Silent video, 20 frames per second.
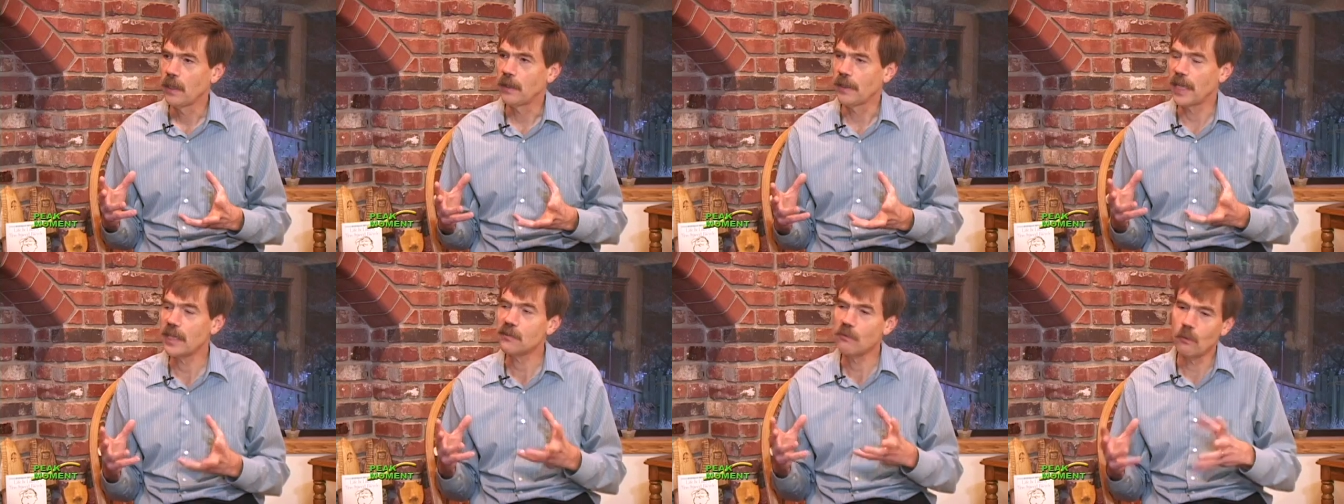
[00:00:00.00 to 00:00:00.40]

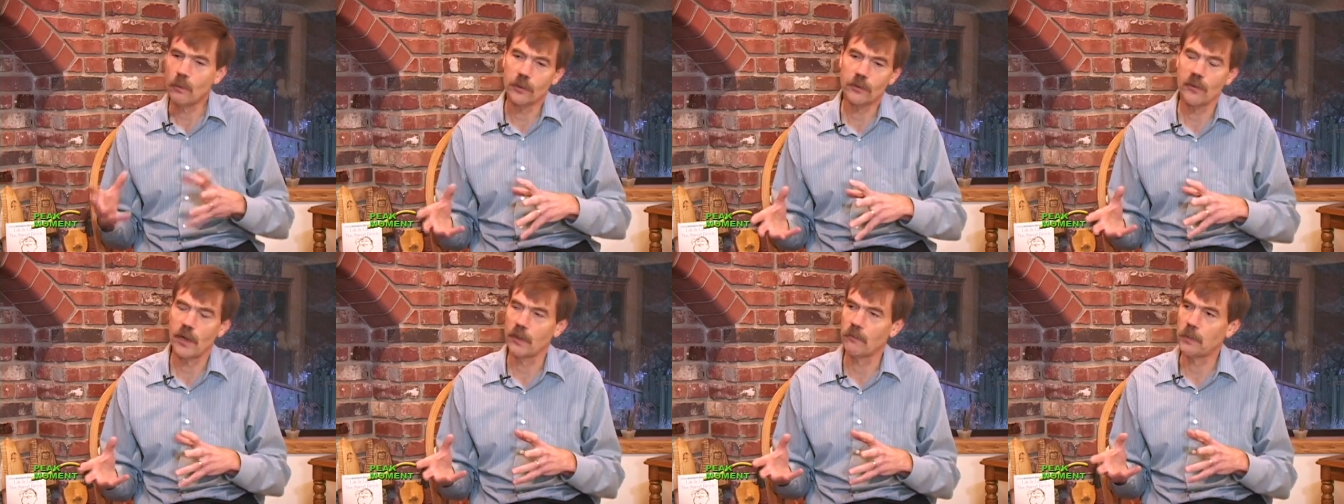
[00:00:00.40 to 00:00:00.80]
and that's what we're
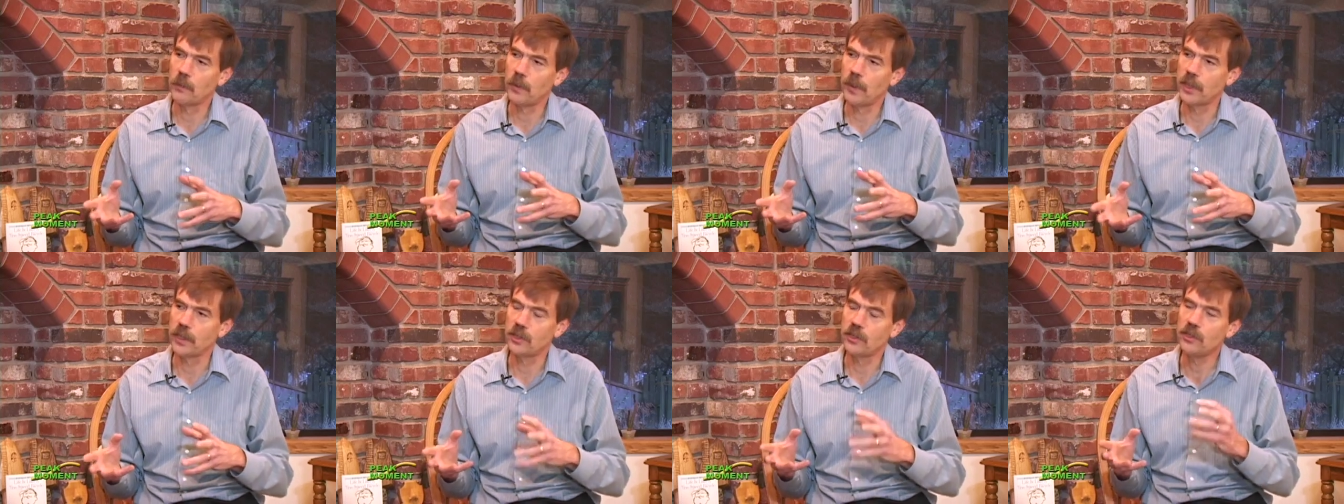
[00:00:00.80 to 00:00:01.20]
trying to
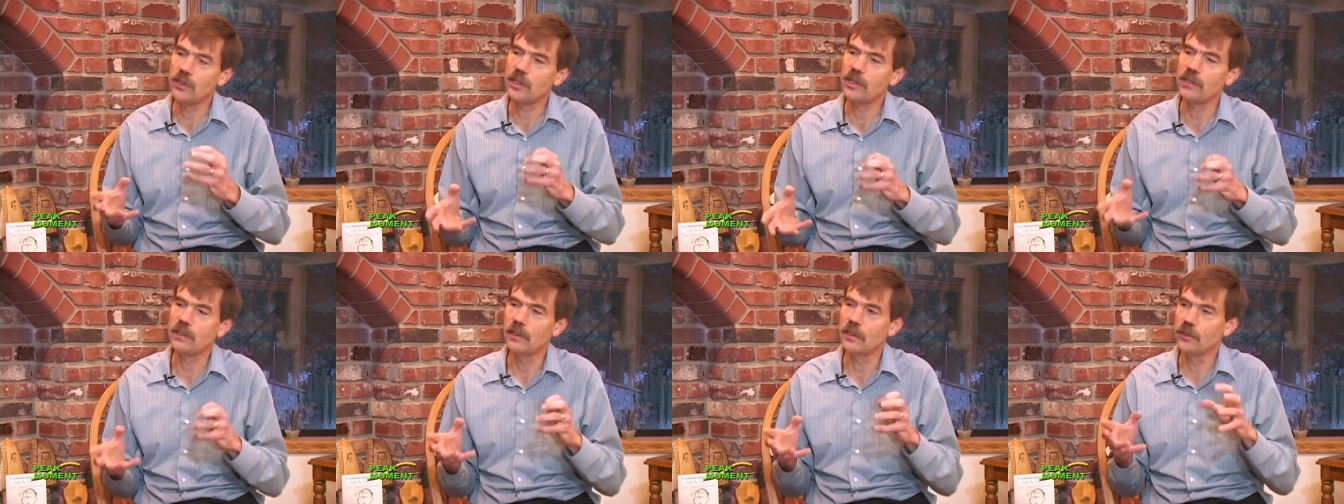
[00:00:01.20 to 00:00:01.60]
replace
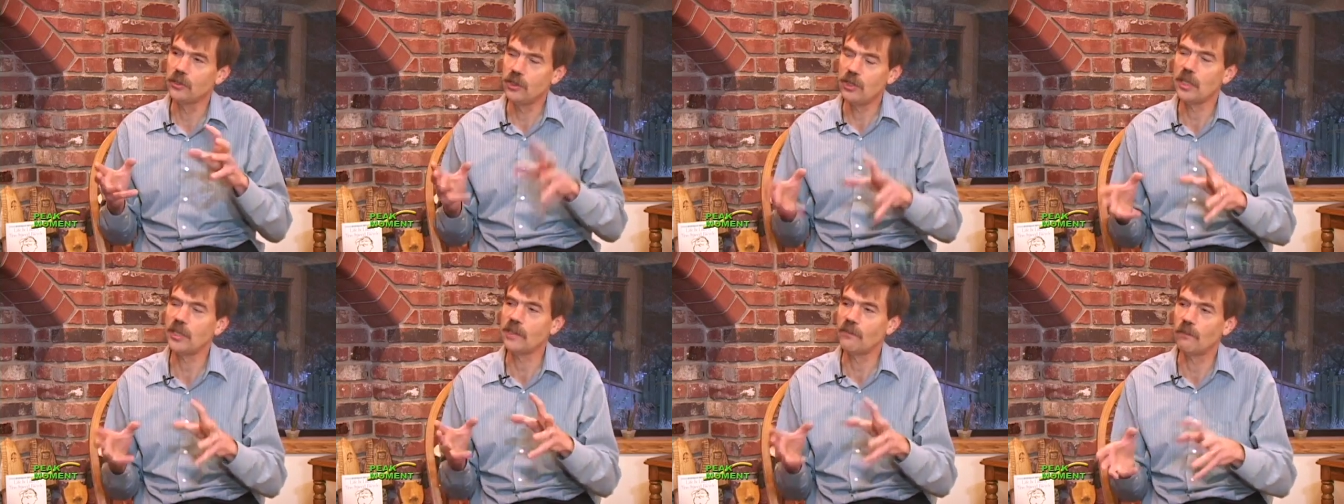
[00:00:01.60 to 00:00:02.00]

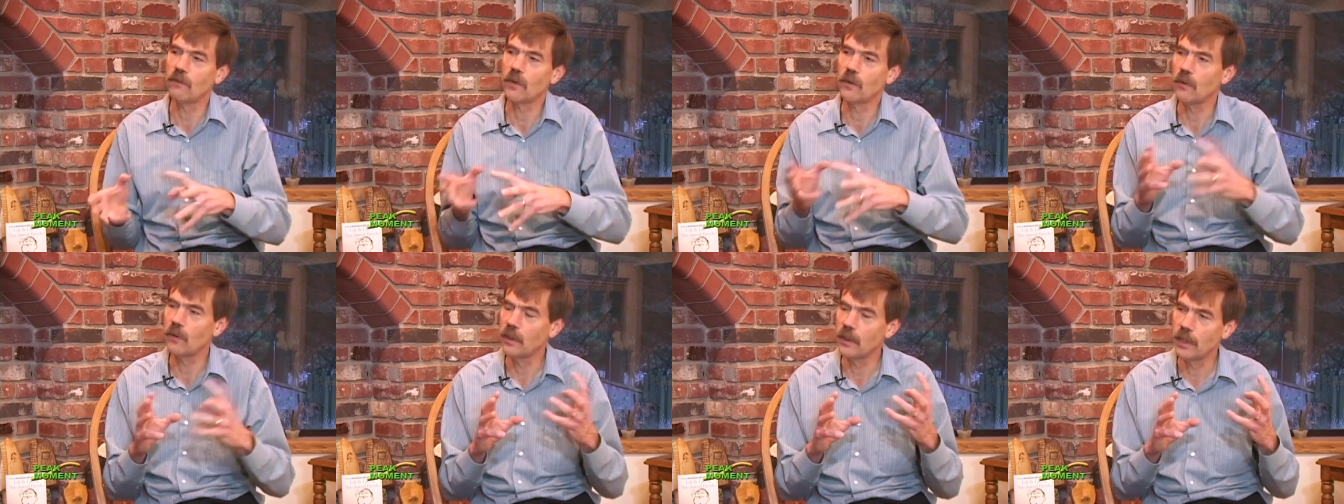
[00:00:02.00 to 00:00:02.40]
just
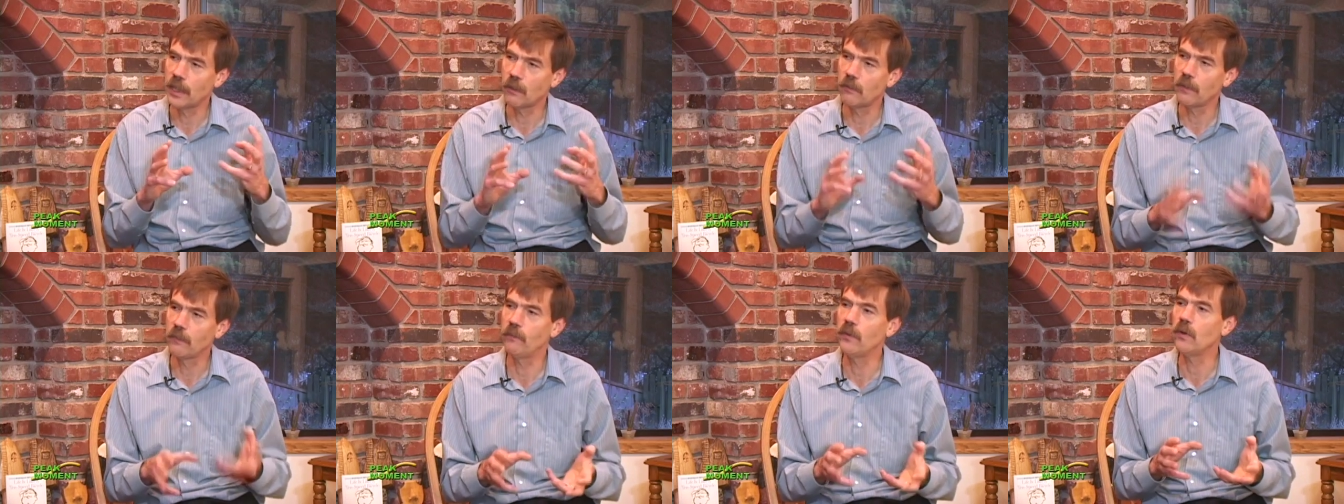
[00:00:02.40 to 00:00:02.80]
for
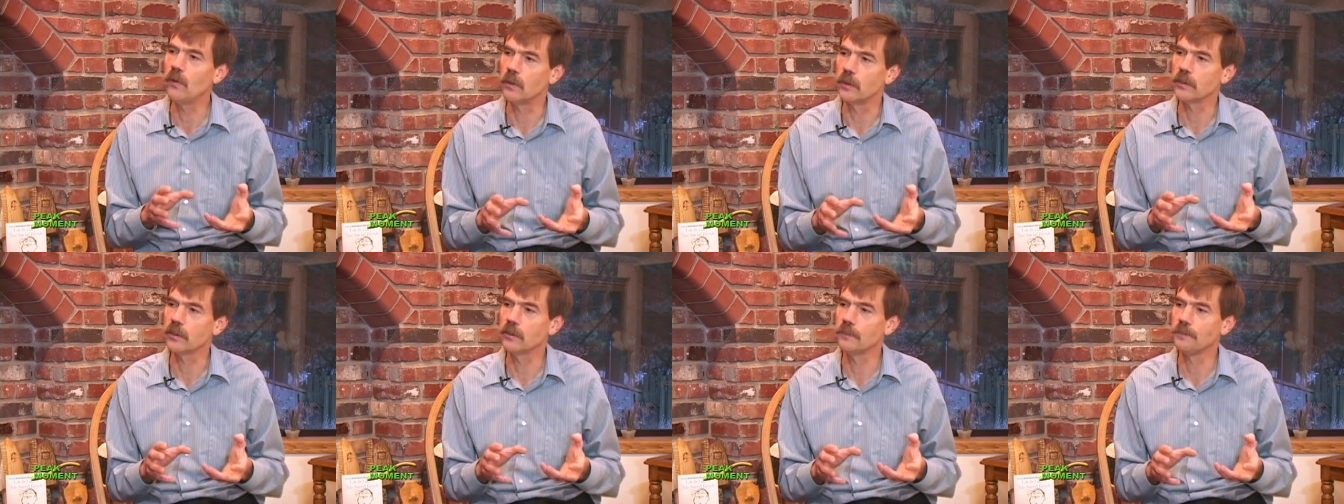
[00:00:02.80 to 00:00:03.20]
liquid
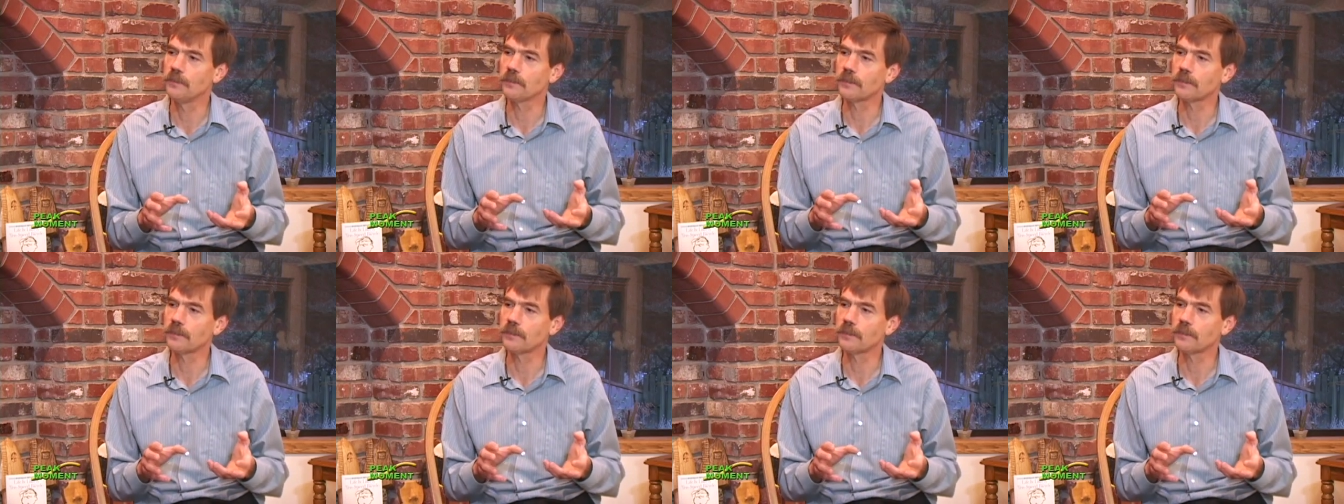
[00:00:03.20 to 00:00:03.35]
fuels,